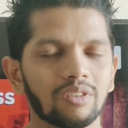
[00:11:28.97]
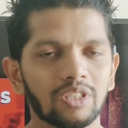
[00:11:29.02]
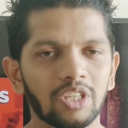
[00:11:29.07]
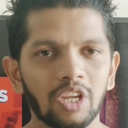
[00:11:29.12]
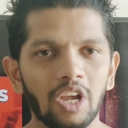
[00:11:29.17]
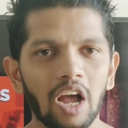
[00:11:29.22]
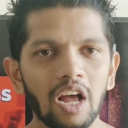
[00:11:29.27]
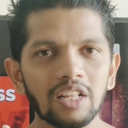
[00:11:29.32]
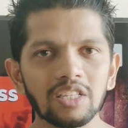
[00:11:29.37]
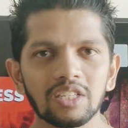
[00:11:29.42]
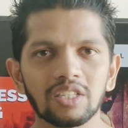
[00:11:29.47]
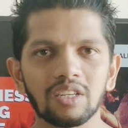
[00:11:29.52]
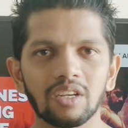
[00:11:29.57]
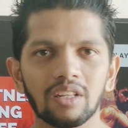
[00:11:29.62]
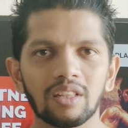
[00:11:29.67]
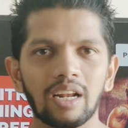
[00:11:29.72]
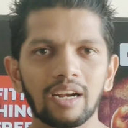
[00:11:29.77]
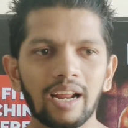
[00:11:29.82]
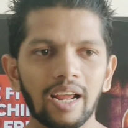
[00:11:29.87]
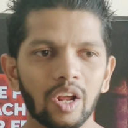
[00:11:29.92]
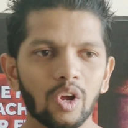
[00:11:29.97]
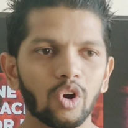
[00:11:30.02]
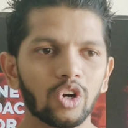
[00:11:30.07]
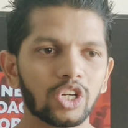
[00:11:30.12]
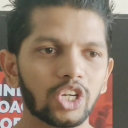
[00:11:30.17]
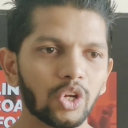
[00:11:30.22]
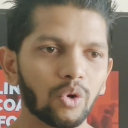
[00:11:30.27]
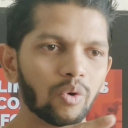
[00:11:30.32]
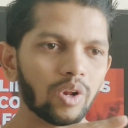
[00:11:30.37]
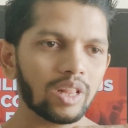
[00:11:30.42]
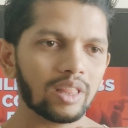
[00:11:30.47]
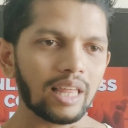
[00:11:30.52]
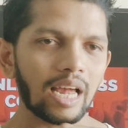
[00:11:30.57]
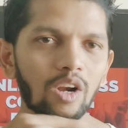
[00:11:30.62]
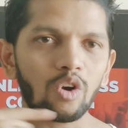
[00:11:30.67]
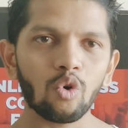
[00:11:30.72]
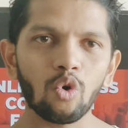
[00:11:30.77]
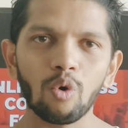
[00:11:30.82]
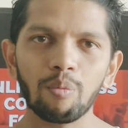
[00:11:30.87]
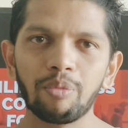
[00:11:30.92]
the answer that I got during
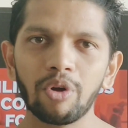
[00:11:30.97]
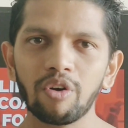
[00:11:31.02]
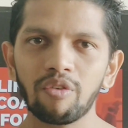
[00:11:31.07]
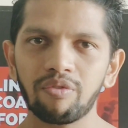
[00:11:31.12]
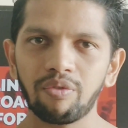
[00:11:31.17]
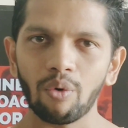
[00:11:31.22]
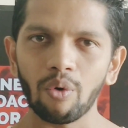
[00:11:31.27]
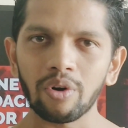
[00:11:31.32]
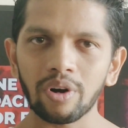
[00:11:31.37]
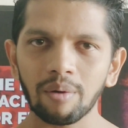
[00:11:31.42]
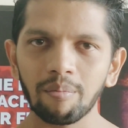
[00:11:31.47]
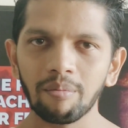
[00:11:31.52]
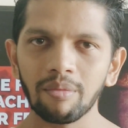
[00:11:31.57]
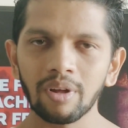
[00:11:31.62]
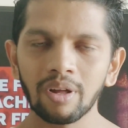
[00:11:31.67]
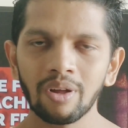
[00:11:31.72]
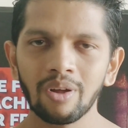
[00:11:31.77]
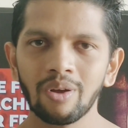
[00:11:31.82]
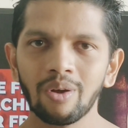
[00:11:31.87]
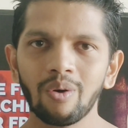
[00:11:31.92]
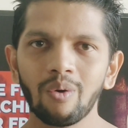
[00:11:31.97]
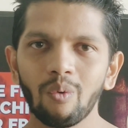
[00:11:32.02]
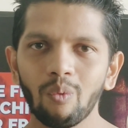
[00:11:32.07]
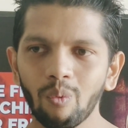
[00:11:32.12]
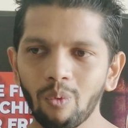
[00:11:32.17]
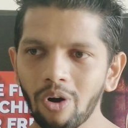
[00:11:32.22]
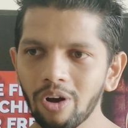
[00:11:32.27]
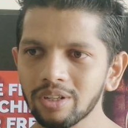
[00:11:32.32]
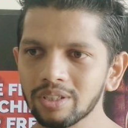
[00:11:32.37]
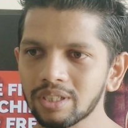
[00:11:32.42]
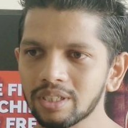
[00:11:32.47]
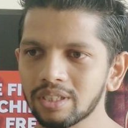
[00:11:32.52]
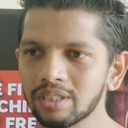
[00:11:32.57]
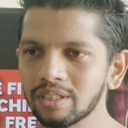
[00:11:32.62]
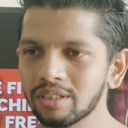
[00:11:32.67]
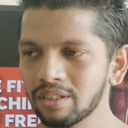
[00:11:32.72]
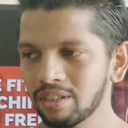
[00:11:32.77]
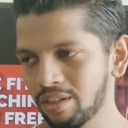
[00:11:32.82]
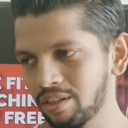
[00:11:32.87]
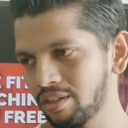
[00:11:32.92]
that open forum was,
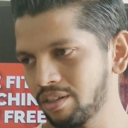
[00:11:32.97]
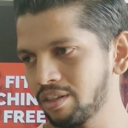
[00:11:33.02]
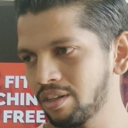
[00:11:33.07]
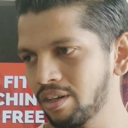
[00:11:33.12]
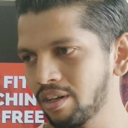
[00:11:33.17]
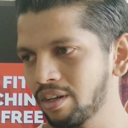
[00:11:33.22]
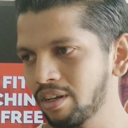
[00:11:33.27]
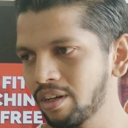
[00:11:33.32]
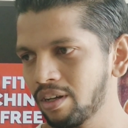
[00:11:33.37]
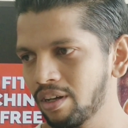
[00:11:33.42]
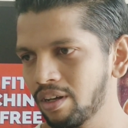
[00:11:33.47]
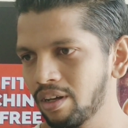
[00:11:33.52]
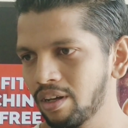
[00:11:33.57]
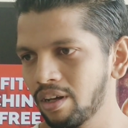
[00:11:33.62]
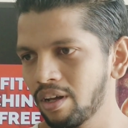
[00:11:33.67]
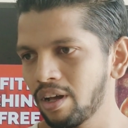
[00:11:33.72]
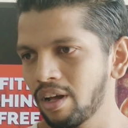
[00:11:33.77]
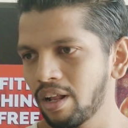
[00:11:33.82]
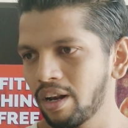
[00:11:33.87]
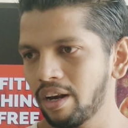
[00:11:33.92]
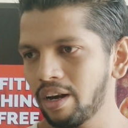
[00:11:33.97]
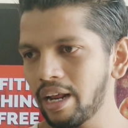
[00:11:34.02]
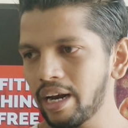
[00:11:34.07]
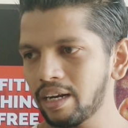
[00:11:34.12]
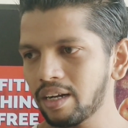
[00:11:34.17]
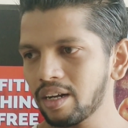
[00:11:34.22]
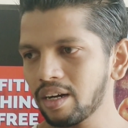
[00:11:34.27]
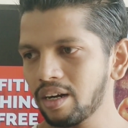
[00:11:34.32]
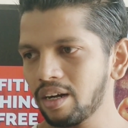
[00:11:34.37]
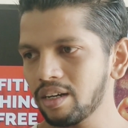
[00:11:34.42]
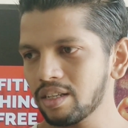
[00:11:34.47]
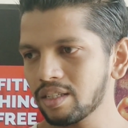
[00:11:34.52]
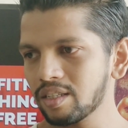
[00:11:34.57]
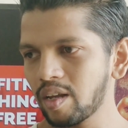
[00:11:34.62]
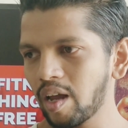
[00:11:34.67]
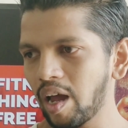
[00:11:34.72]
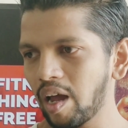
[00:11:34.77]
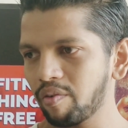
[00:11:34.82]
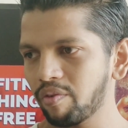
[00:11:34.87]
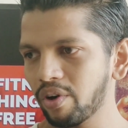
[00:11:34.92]
let us
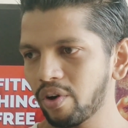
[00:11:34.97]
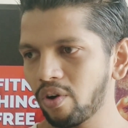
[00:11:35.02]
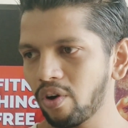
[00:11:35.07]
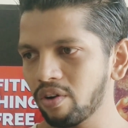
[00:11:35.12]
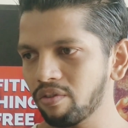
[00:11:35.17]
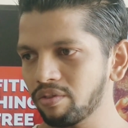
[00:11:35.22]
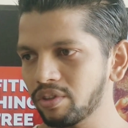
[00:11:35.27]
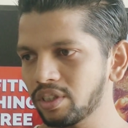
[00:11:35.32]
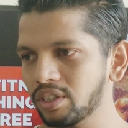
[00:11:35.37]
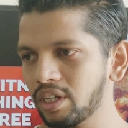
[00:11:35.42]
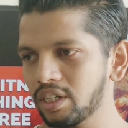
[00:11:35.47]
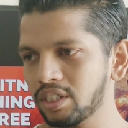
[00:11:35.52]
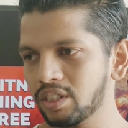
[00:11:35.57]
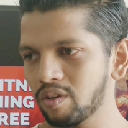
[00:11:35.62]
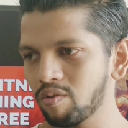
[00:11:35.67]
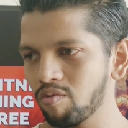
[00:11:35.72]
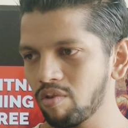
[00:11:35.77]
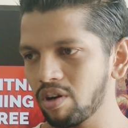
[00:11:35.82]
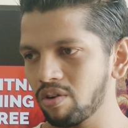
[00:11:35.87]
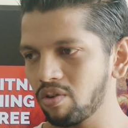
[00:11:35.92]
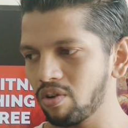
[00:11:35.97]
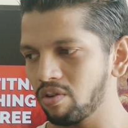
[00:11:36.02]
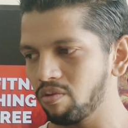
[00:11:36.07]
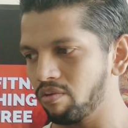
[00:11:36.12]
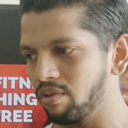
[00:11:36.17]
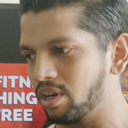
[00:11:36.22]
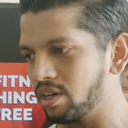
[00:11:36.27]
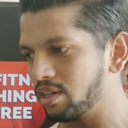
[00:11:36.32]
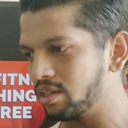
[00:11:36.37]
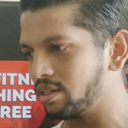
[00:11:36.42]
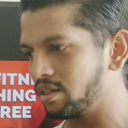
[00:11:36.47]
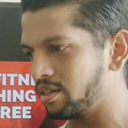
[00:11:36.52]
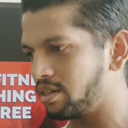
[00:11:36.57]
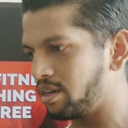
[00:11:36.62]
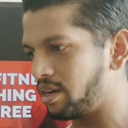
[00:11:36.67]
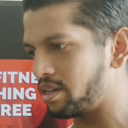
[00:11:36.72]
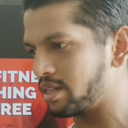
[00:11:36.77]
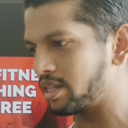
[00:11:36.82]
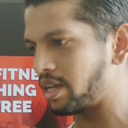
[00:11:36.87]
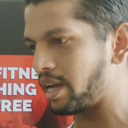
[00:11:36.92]
have a conversation one-on-one
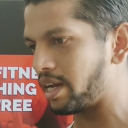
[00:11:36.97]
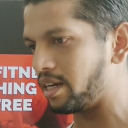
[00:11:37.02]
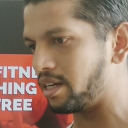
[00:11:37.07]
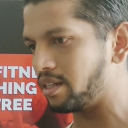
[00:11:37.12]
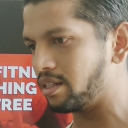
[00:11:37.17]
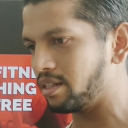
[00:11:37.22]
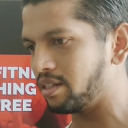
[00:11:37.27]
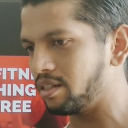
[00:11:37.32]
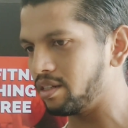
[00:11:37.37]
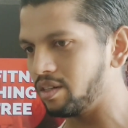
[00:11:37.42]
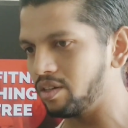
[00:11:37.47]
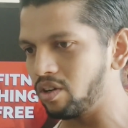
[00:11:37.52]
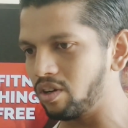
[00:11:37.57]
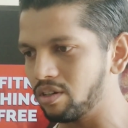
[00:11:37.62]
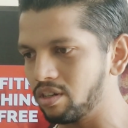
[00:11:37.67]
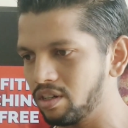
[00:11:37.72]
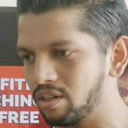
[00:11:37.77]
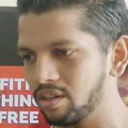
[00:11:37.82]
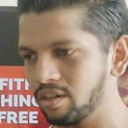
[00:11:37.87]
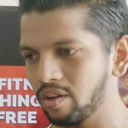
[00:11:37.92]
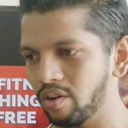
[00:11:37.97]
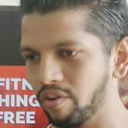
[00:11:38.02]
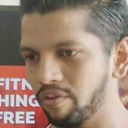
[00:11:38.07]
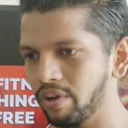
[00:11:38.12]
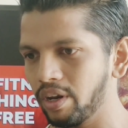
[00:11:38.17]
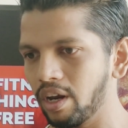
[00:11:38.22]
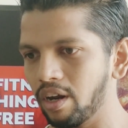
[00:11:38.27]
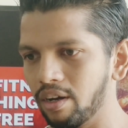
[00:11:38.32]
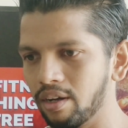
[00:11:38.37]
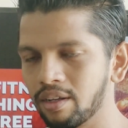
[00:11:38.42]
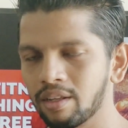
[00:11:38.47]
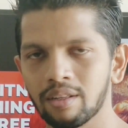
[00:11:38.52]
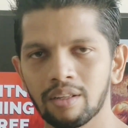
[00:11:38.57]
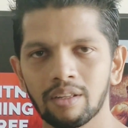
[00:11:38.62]
aside, not over here.